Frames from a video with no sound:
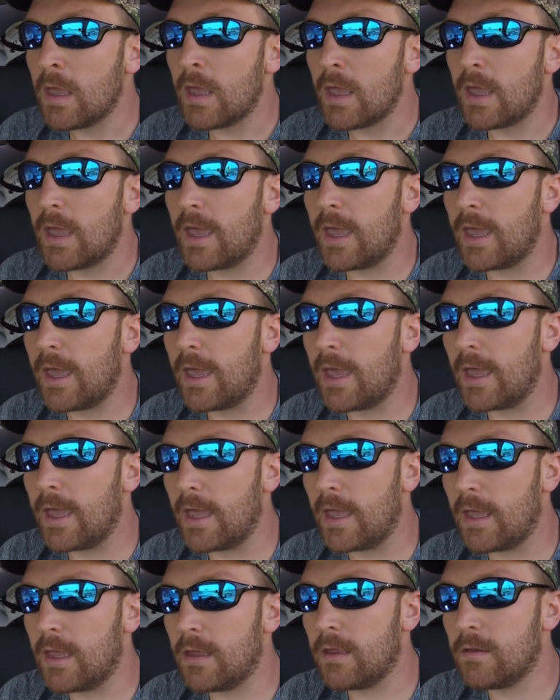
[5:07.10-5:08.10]

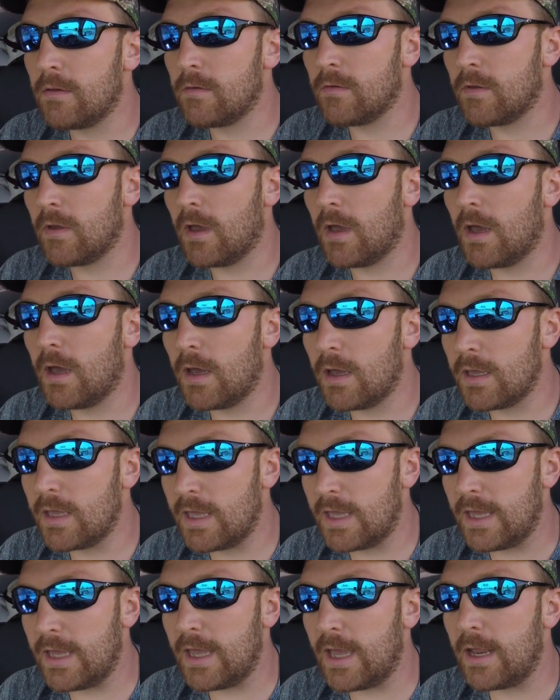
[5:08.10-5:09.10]
And
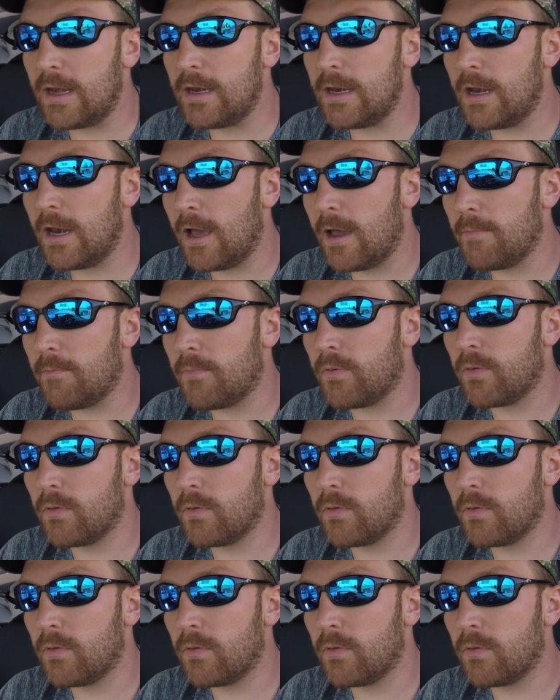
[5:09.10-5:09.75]
he ended up